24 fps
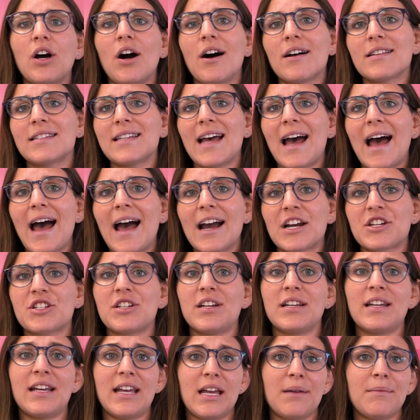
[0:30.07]
call to
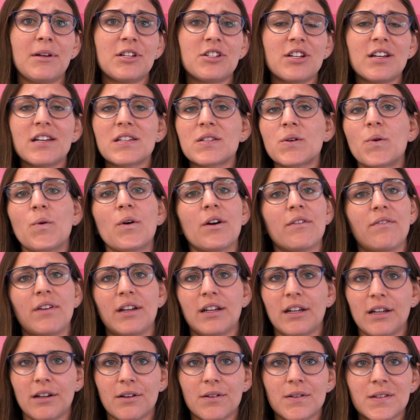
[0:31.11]
action, images, or
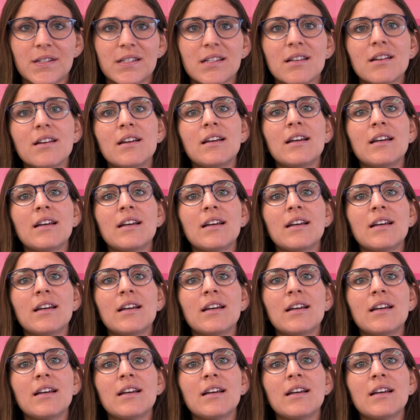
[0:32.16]
videos.